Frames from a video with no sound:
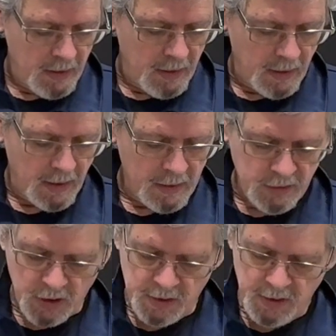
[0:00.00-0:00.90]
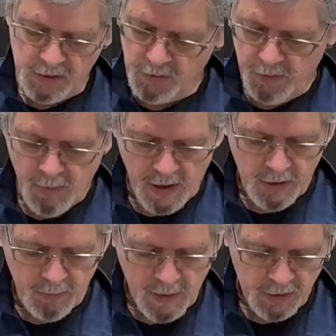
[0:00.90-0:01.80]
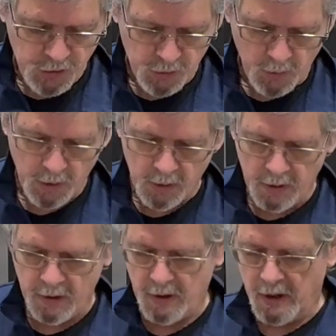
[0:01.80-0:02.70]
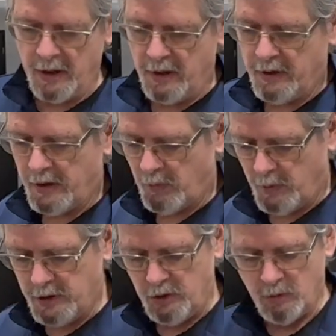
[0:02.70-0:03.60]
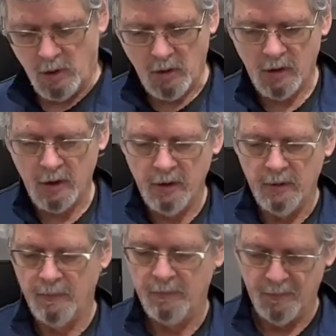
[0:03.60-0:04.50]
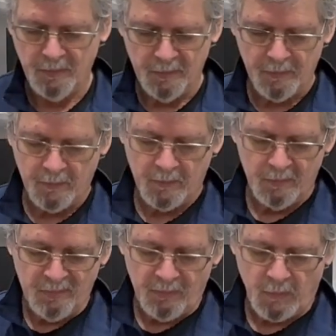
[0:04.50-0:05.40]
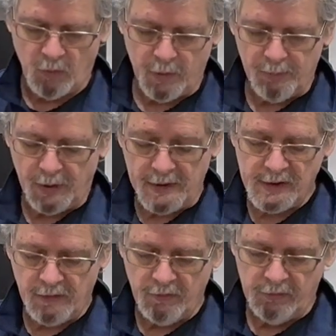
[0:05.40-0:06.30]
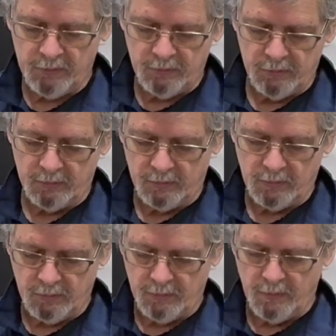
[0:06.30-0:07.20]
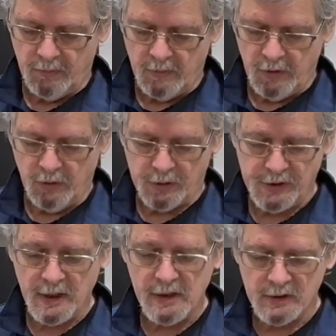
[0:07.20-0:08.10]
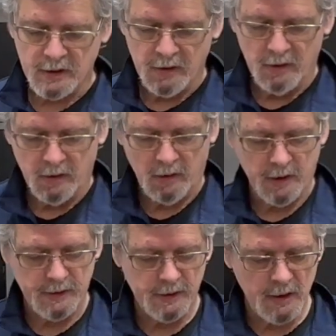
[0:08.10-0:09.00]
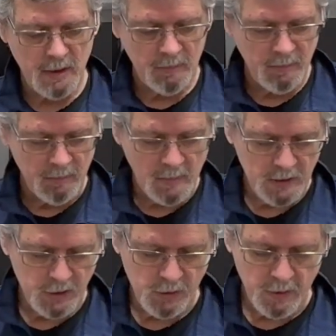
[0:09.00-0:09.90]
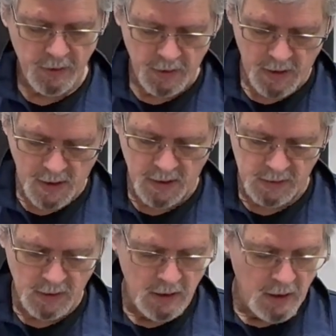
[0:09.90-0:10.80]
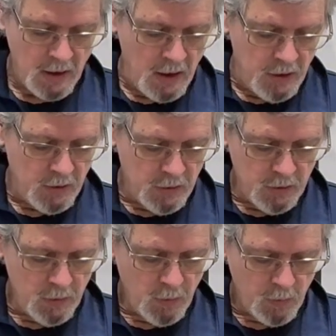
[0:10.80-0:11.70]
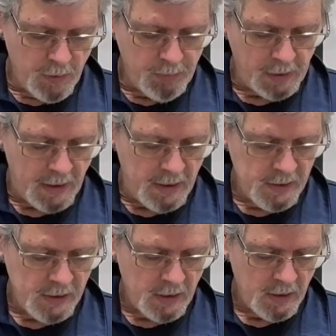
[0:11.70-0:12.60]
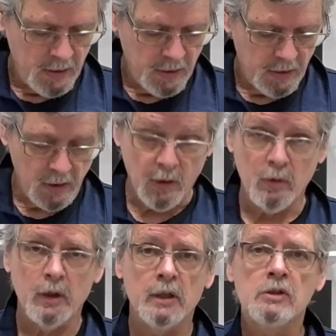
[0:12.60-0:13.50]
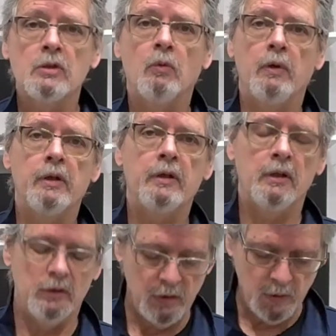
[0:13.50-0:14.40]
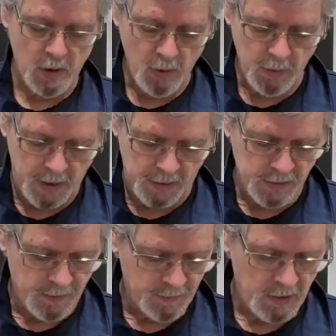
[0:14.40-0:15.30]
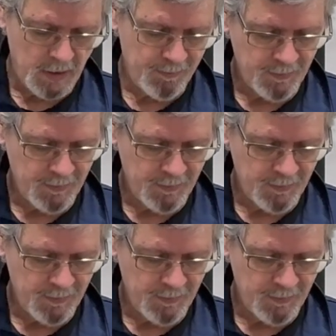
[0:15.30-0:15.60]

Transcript: And just as a reminder, make sure that when you are replacing your seats on a stem, make sure that you do replace the O-rings with new O-rings, okay?